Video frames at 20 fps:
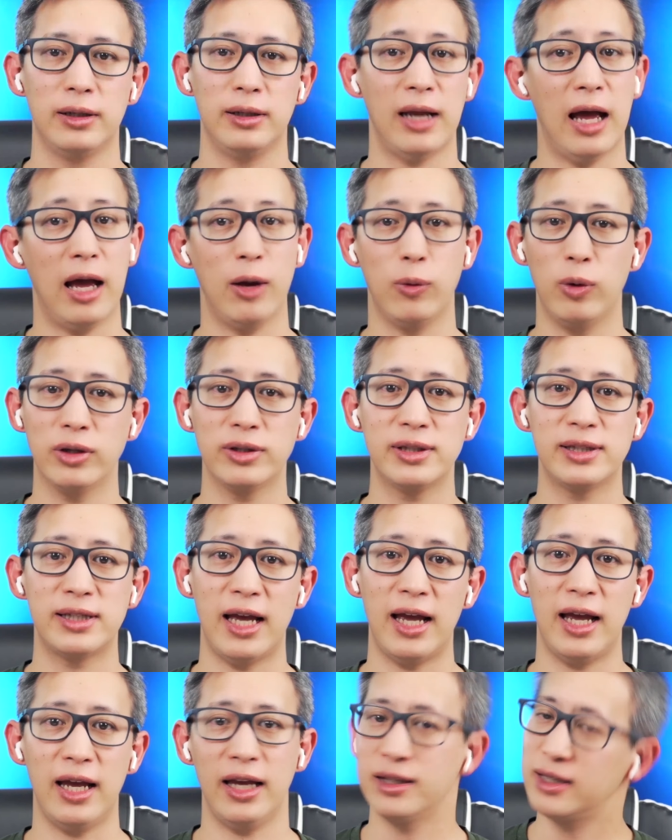Now I will
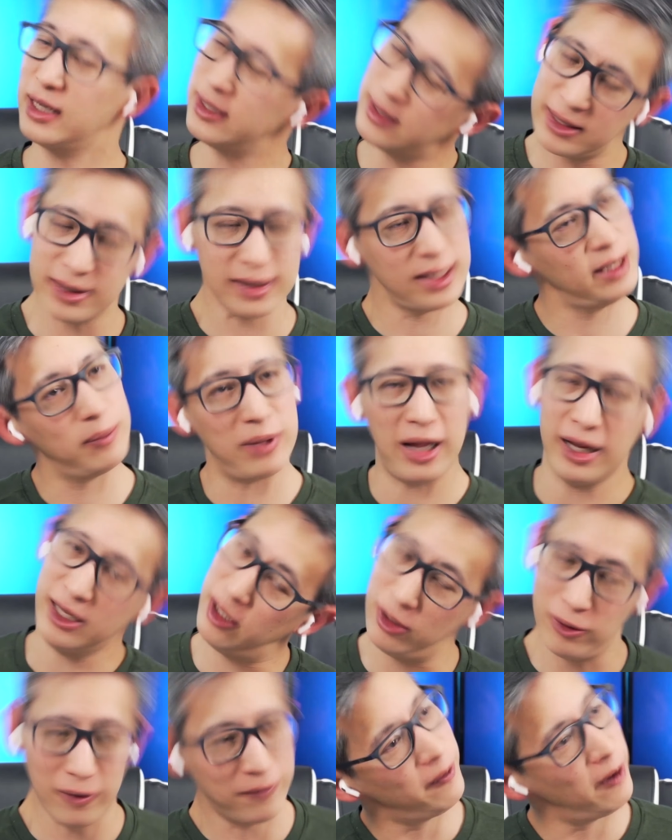say, it doesn't seem like
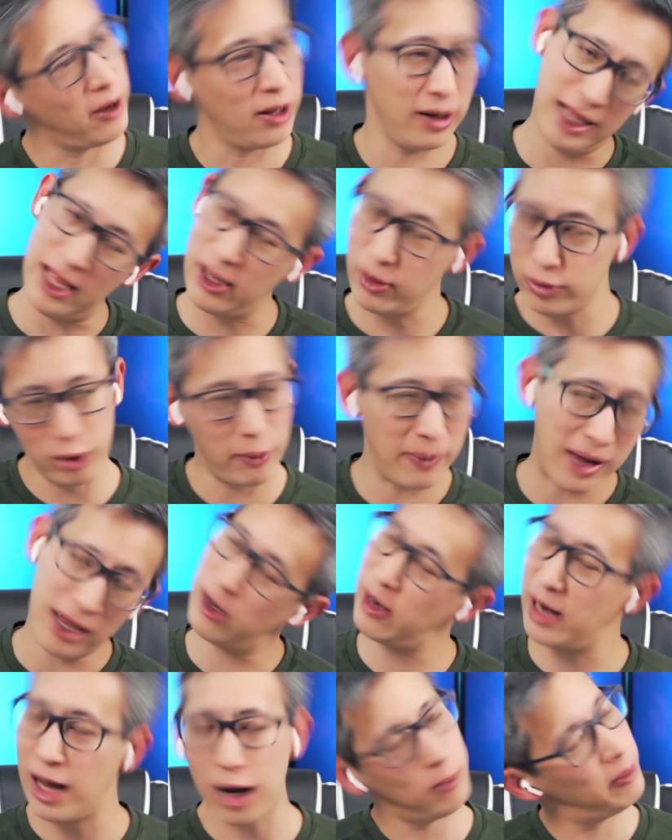it'll fall out no
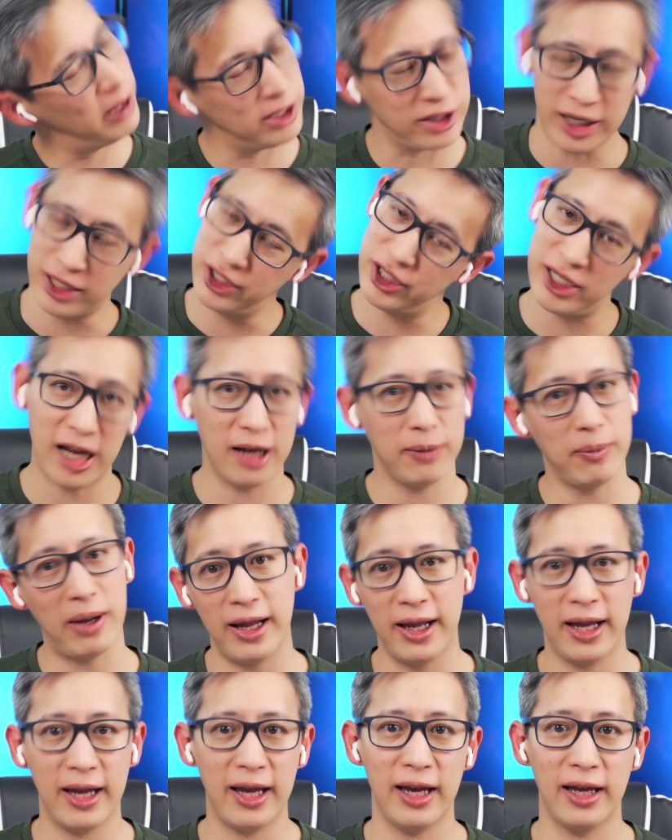matter how much I shake
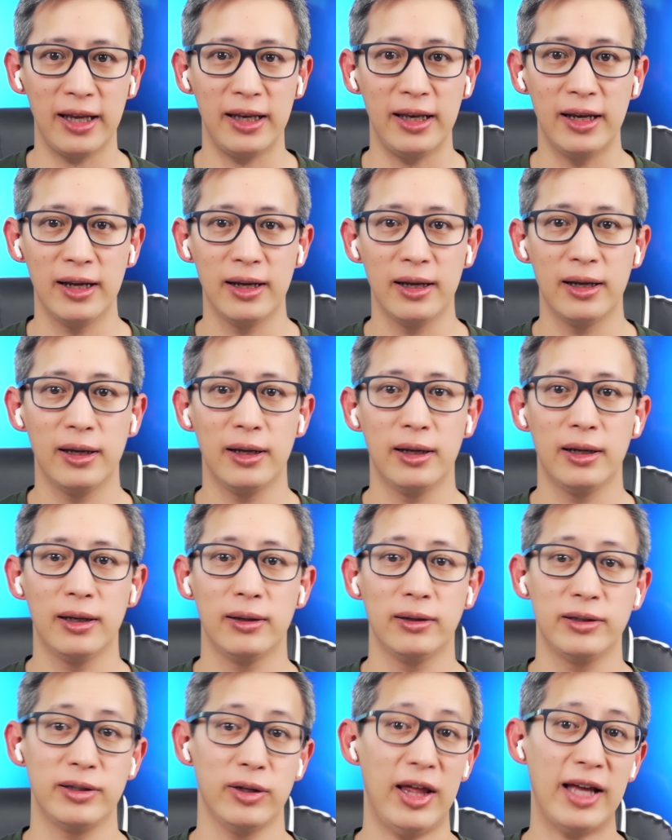my head,
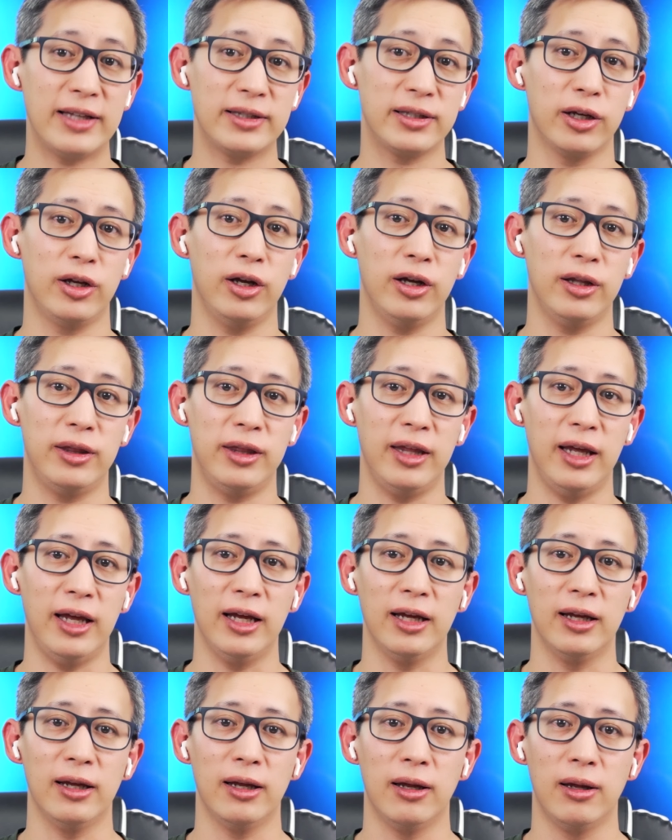so that's a good
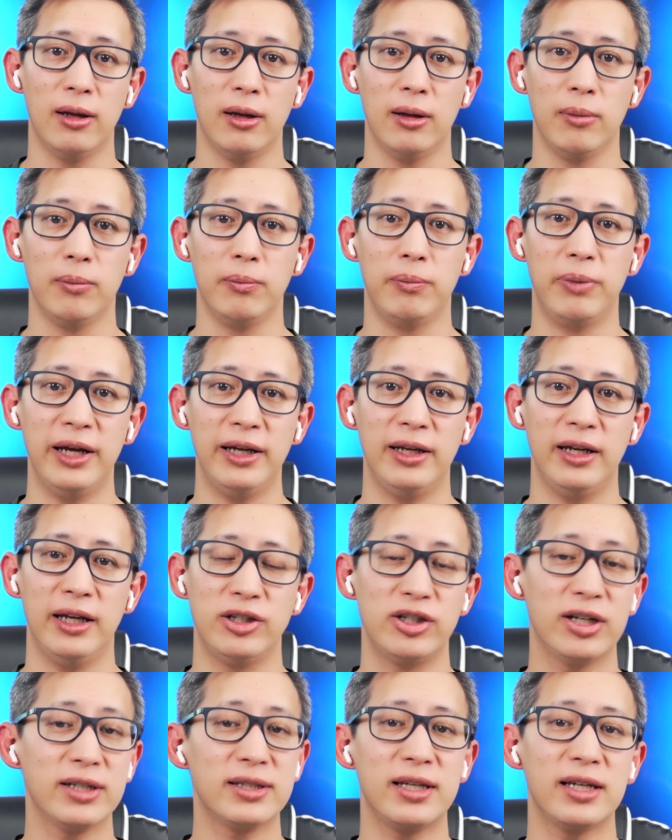thing, but
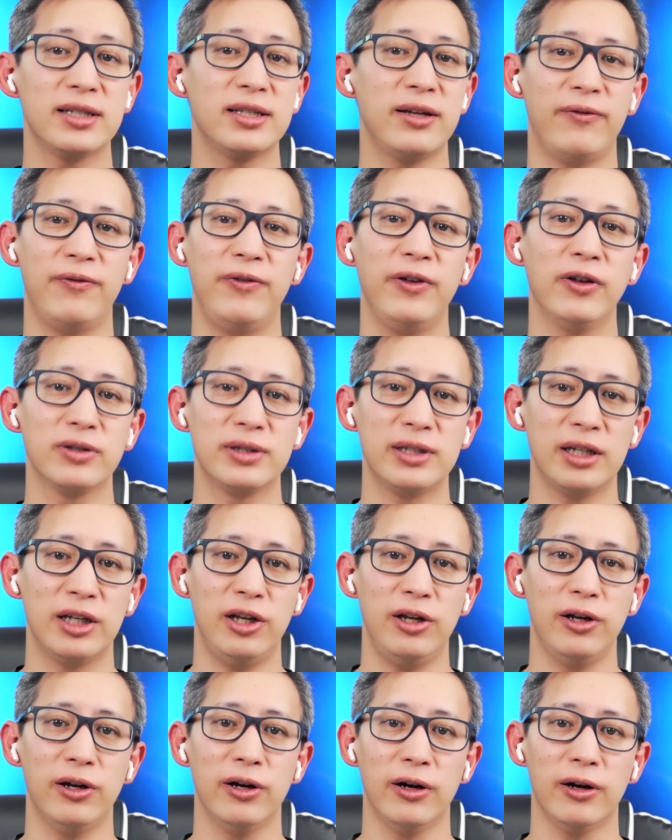it just doesn't feel
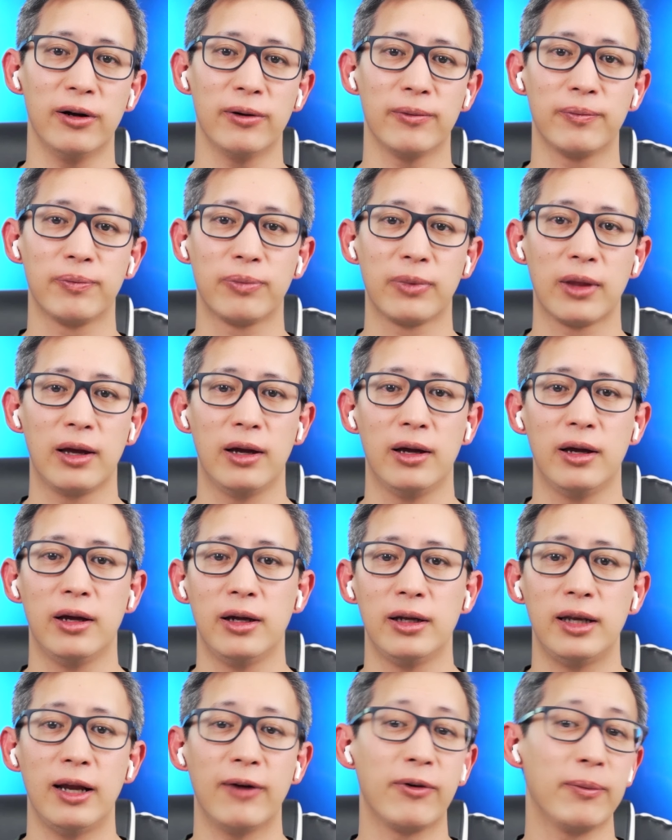secure.
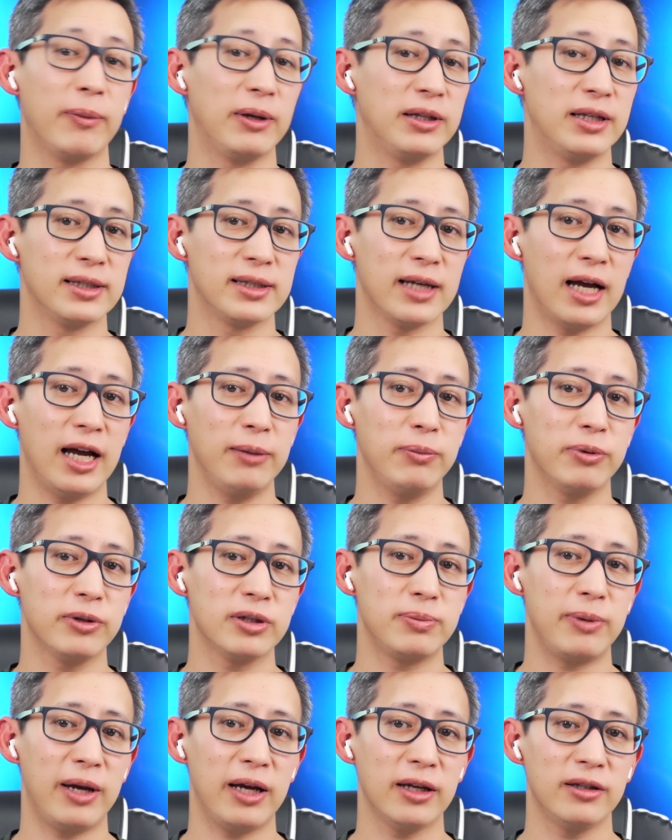Now from a design
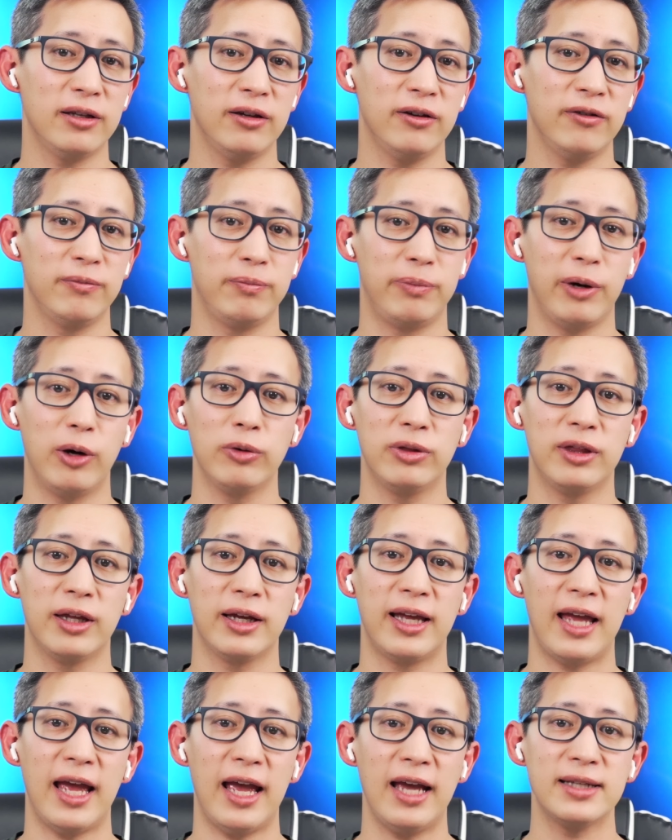perspective, both the
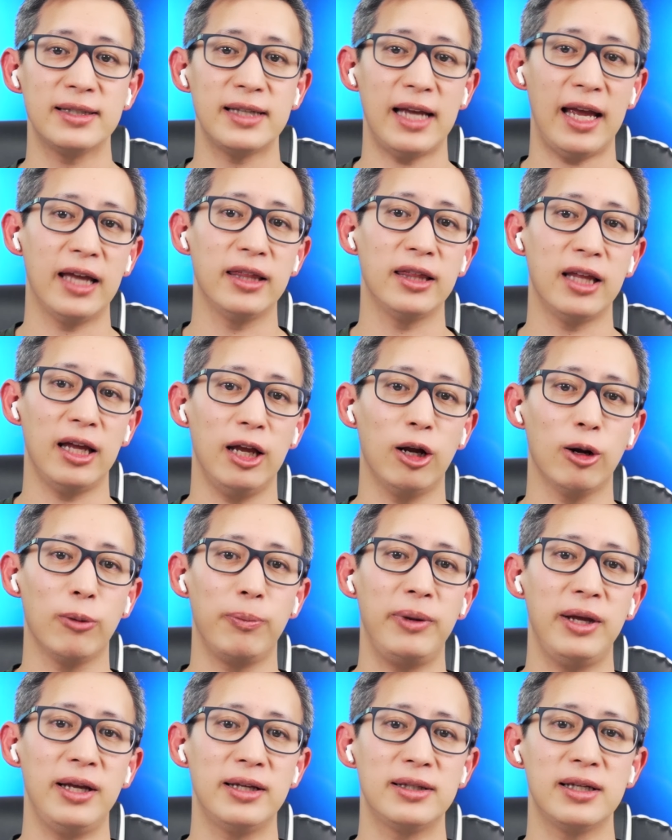case and the
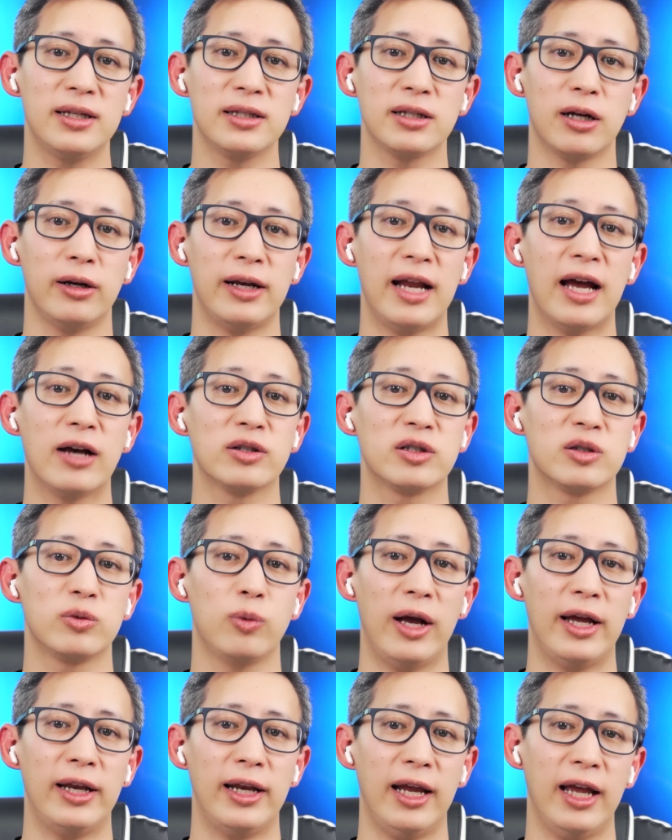earpieces are now sweat